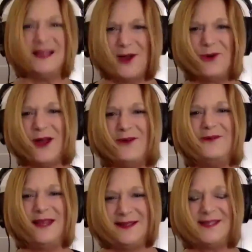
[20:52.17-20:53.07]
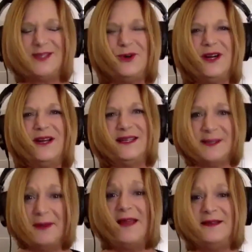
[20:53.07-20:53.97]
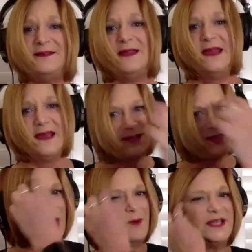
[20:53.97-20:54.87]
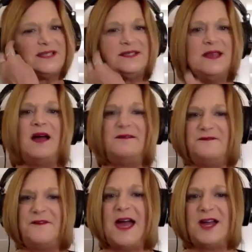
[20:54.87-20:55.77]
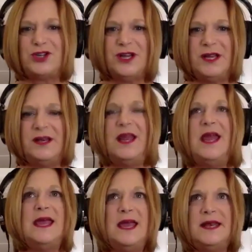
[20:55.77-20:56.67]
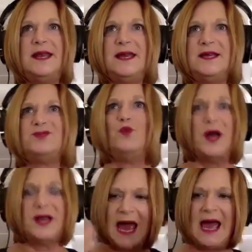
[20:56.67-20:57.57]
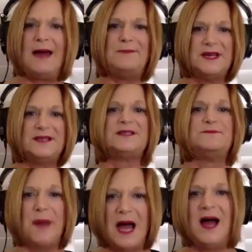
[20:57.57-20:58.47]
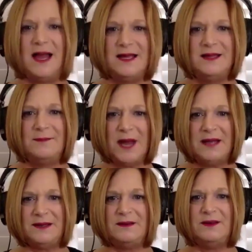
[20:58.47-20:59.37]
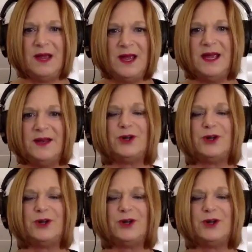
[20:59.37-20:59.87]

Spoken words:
logo in the store is a button. So it's not fashion. It is what happens behind the button in